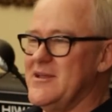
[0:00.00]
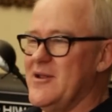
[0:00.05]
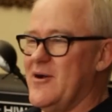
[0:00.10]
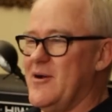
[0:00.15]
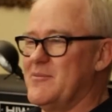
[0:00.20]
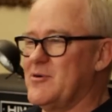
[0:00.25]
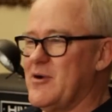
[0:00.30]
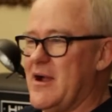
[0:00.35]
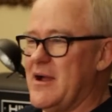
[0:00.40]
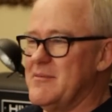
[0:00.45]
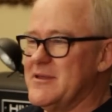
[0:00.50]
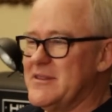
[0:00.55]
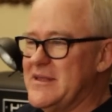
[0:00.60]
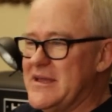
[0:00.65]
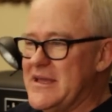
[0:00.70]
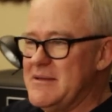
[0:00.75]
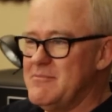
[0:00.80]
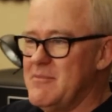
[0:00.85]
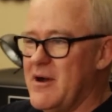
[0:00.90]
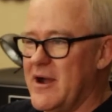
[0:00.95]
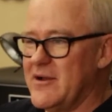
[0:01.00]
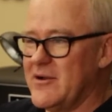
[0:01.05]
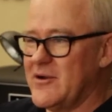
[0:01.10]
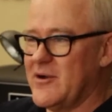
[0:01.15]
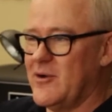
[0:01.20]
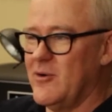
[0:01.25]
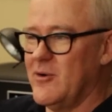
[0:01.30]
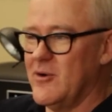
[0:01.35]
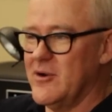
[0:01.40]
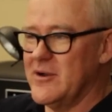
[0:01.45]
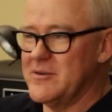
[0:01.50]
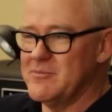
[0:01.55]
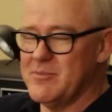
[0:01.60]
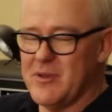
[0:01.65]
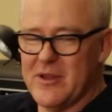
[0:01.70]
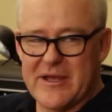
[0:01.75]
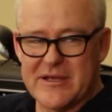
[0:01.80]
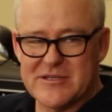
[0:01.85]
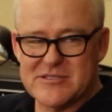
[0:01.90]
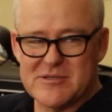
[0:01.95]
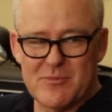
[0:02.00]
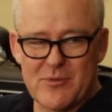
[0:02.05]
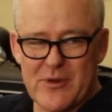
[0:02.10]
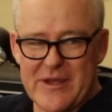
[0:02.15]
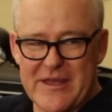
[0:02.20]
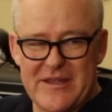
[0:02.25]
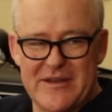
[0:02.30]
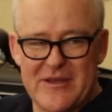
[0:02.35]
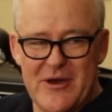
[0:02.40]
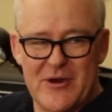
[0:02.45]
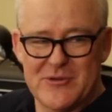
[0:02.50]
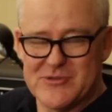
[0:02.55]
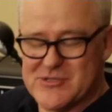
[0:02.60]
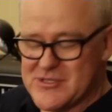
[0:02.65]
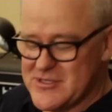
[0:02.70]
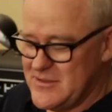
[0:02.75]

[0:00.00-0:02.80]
I'm grabbing the E minor chord and playing some ringy notes,